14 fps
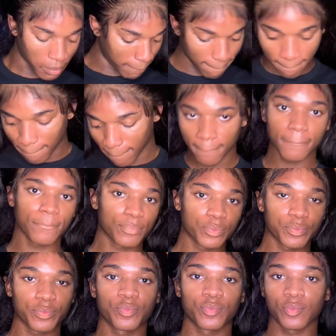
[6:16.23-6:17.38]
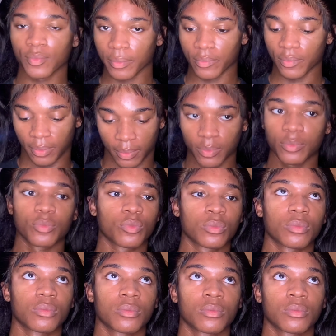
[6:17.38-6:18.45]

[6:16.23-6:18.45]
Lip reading: you know, if you go too short, there's nothing you could do